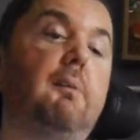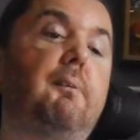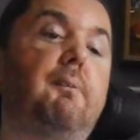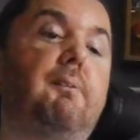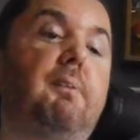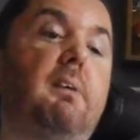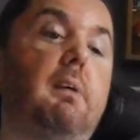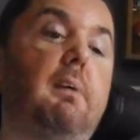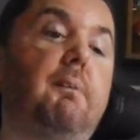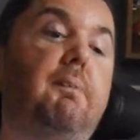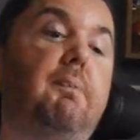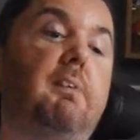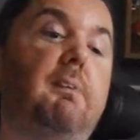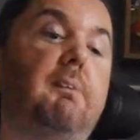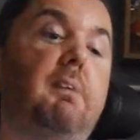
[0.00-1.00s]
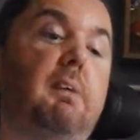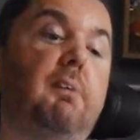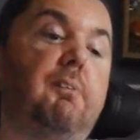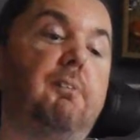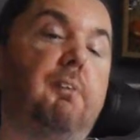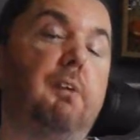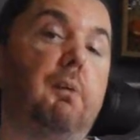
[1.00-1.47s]
become something
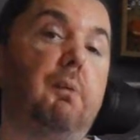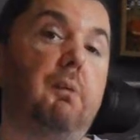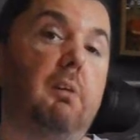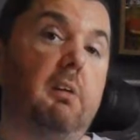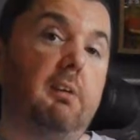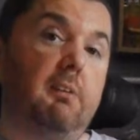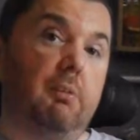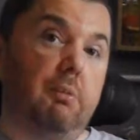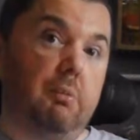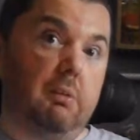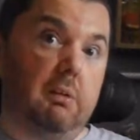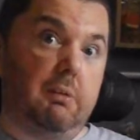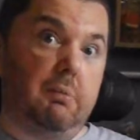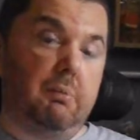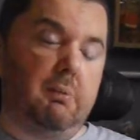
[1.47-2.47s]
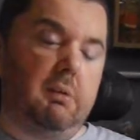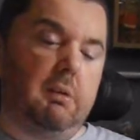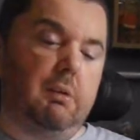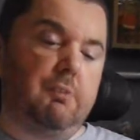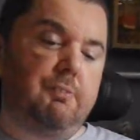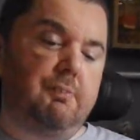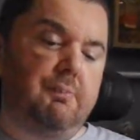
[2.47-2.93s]
for you guys as well
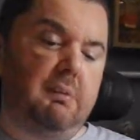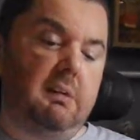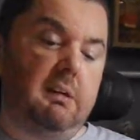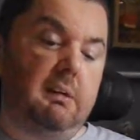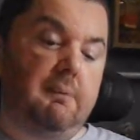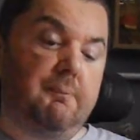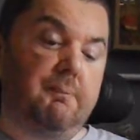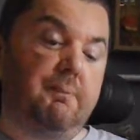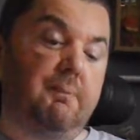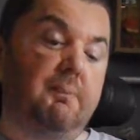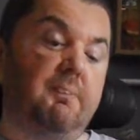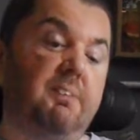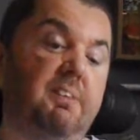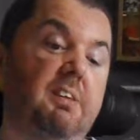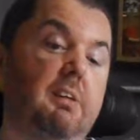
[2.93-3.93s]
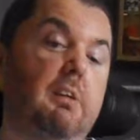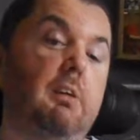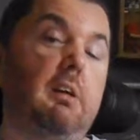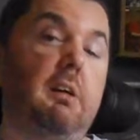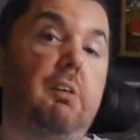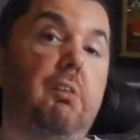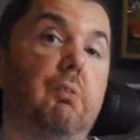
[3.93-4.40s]
as for me.
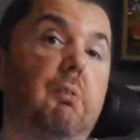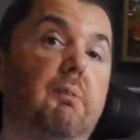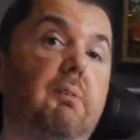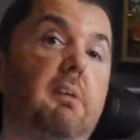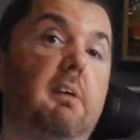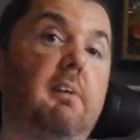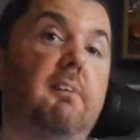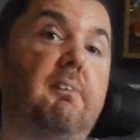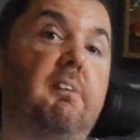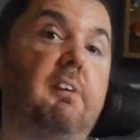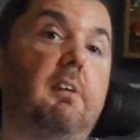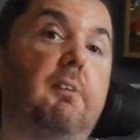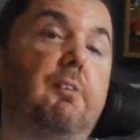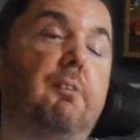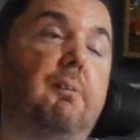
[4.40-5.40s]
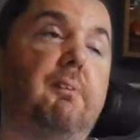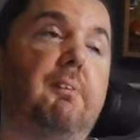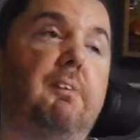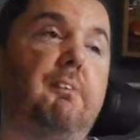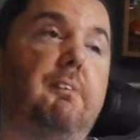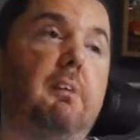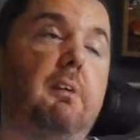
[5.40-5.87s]
I enjoy making a video, so even
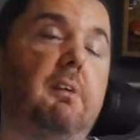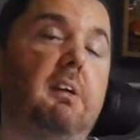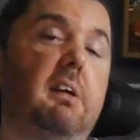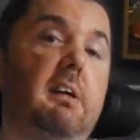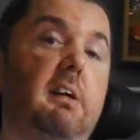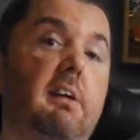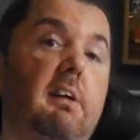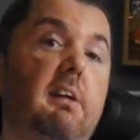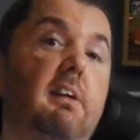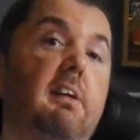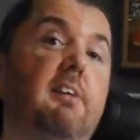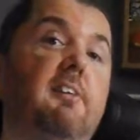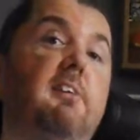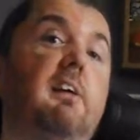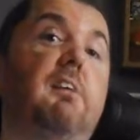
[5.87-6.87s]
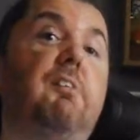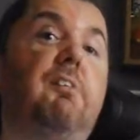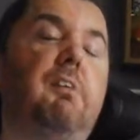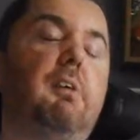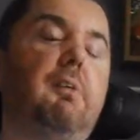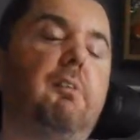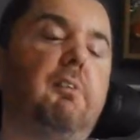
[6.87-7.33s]
if I only get 10
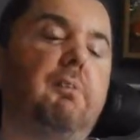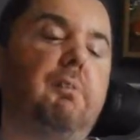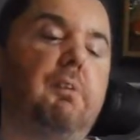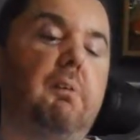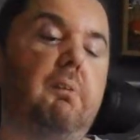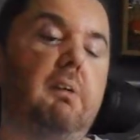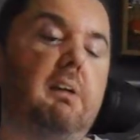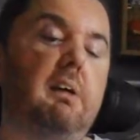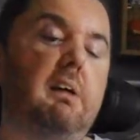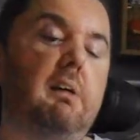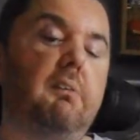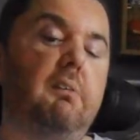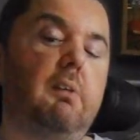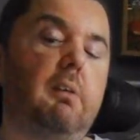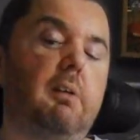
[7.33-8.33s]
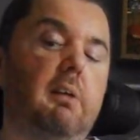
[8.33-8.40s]
views, I'm still going to carry on.